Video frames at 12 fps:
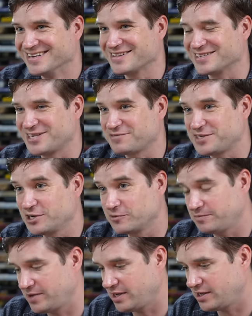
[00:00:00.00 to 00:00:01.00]
so the shifts here
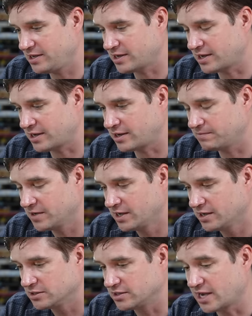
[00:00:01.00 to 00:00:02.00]
would be. Uh,
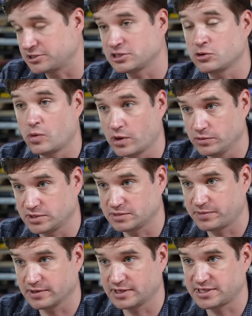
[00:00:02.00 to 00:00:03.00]
not just quotes,
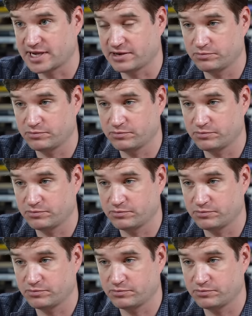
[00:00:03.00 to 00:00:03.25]
but yeah. let's have